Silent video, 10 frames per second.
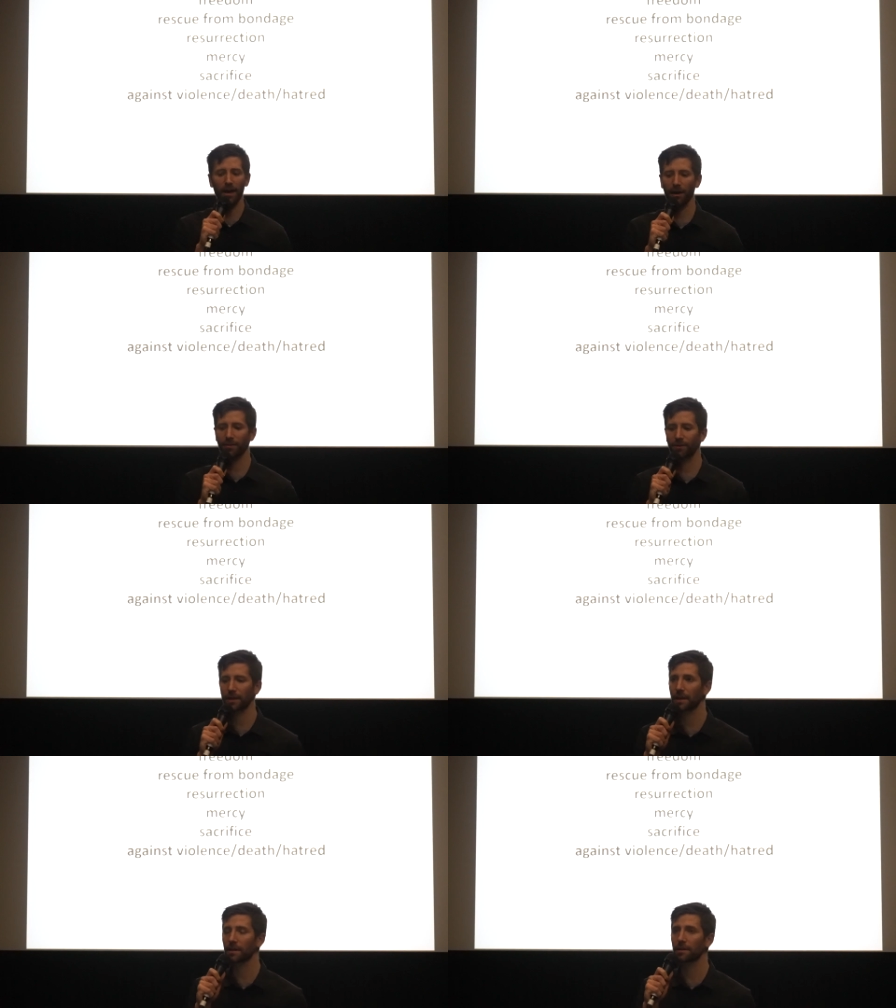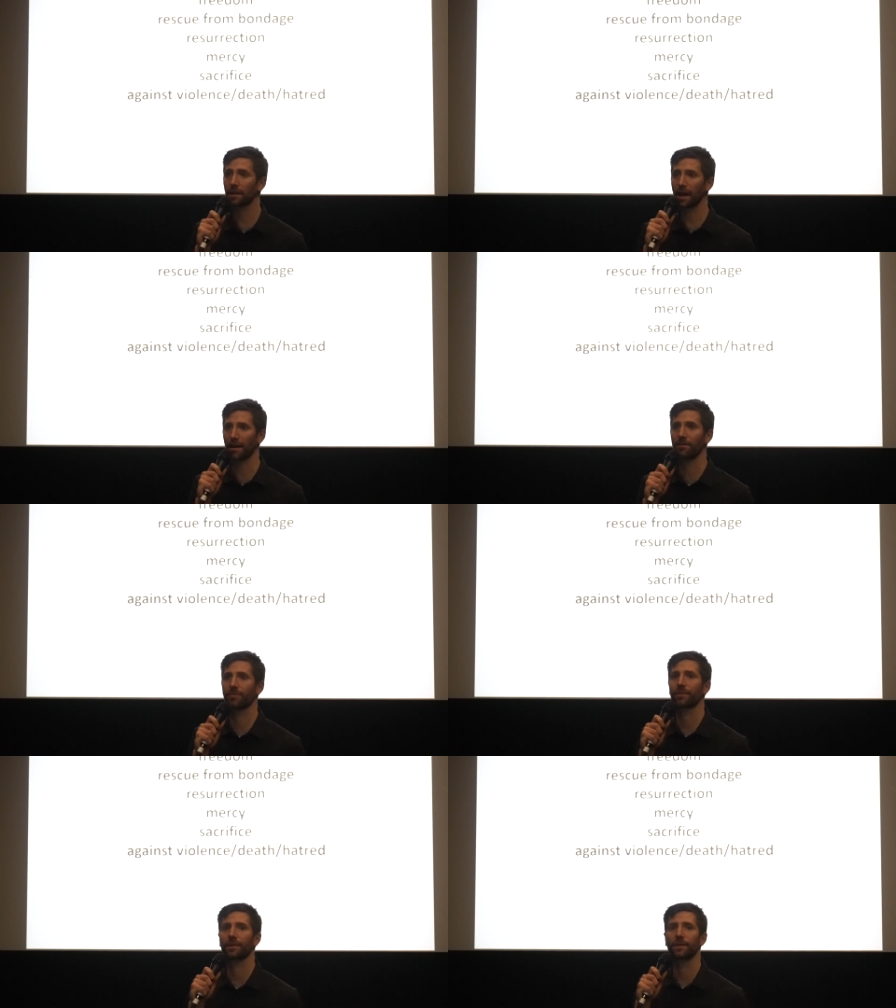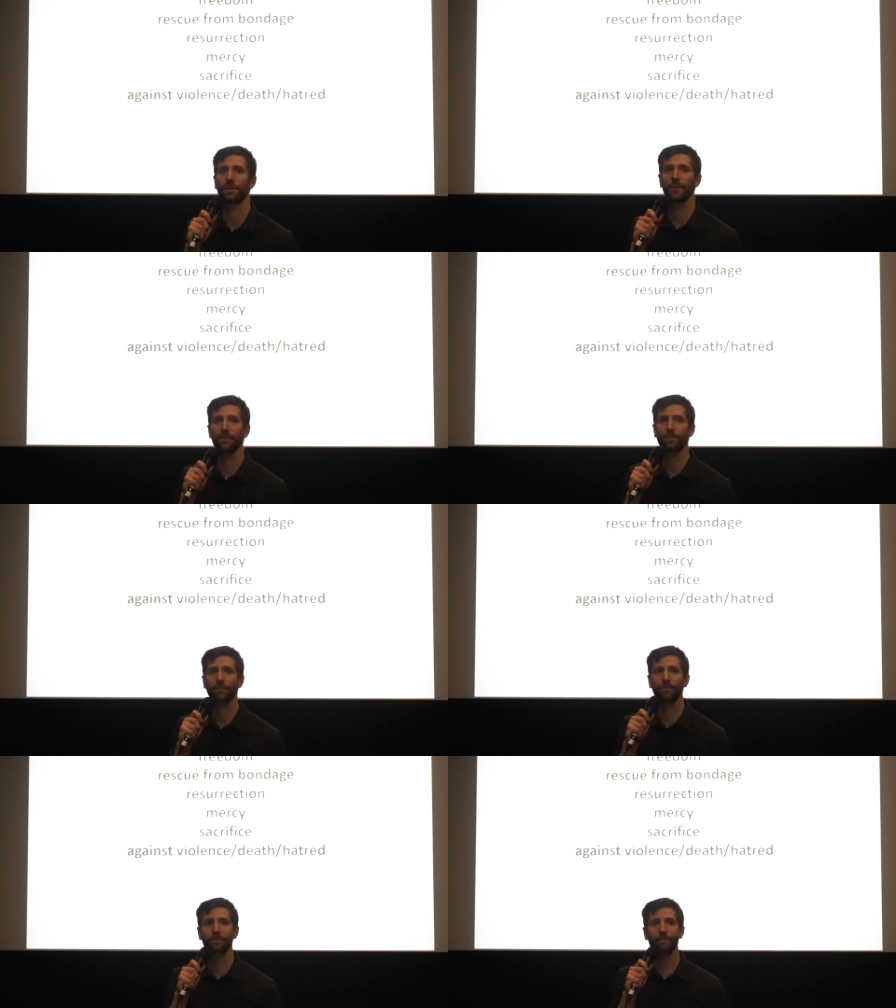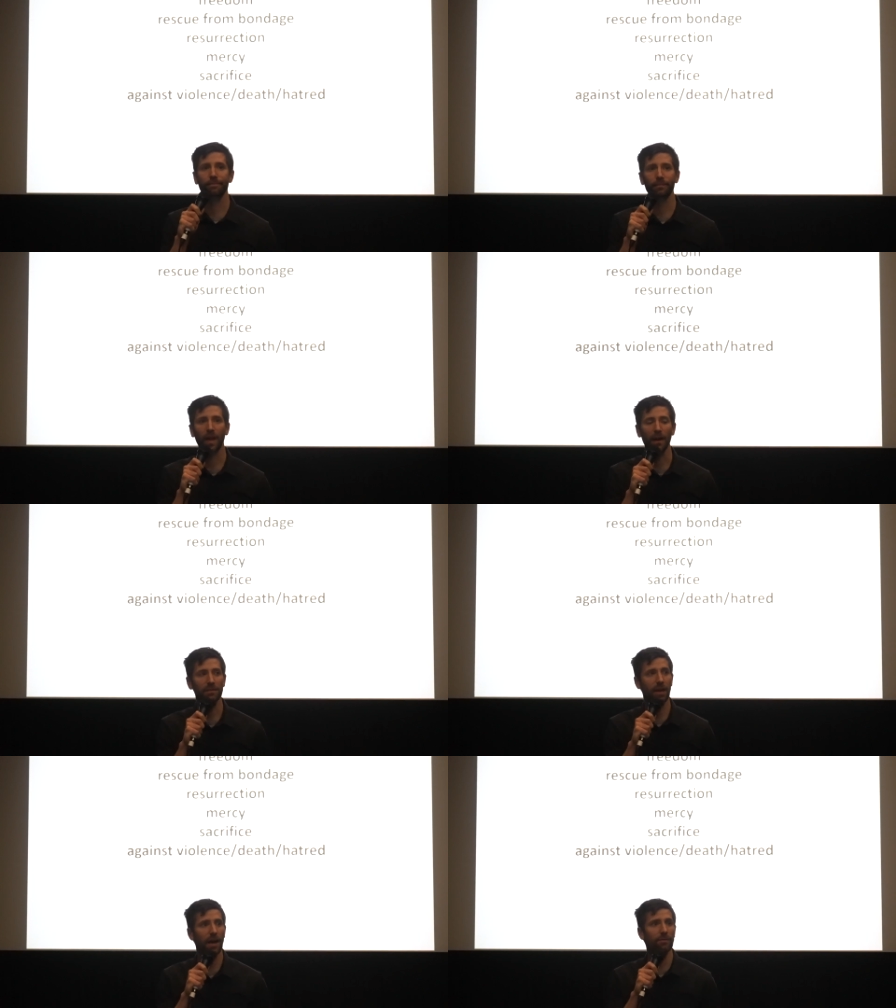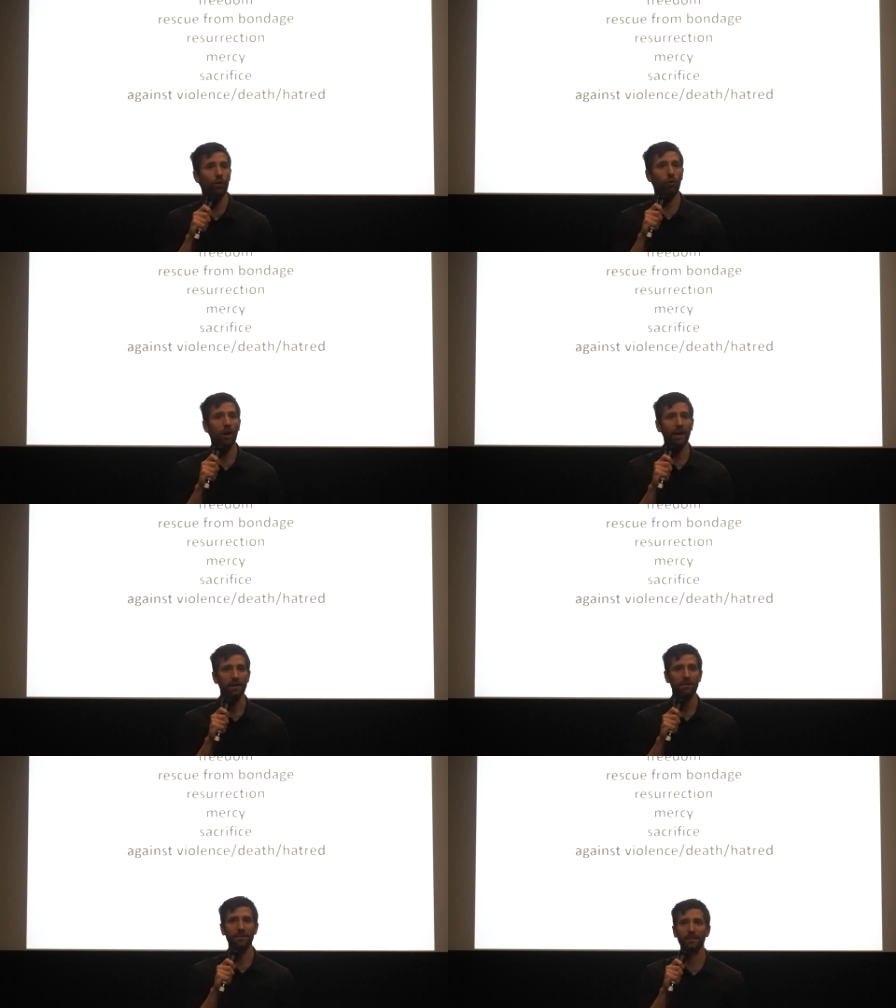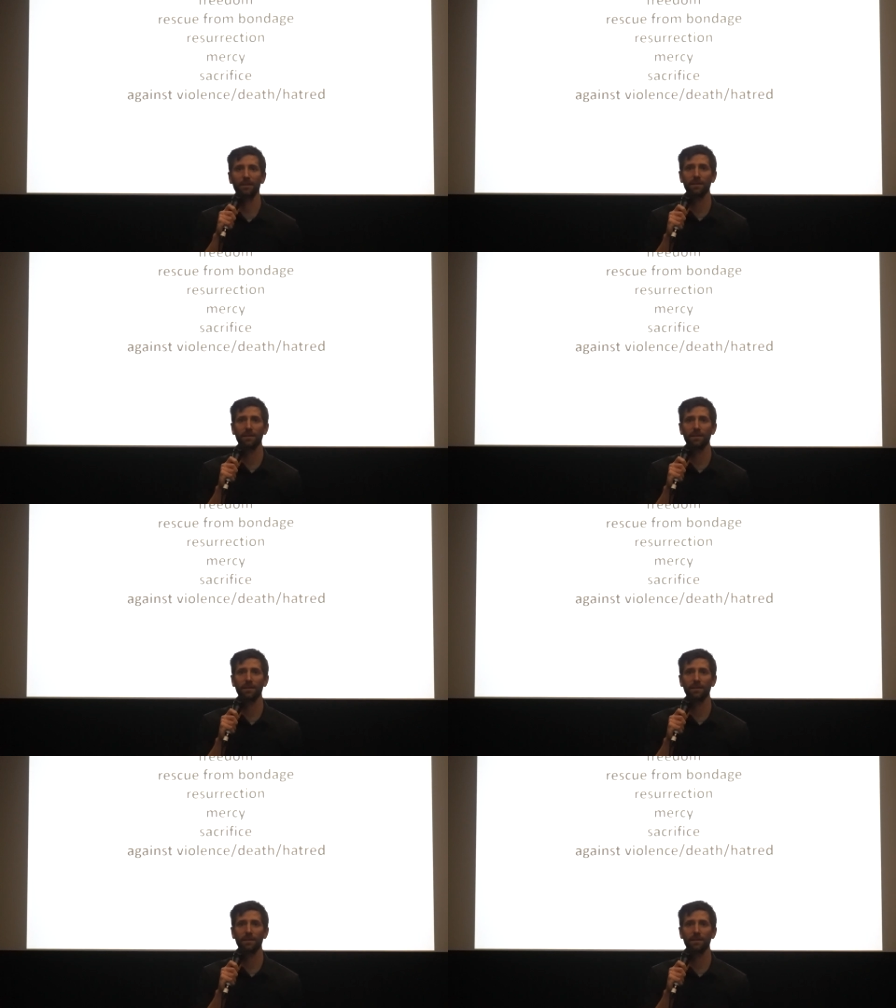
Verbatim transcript: of love. God is a God of grace.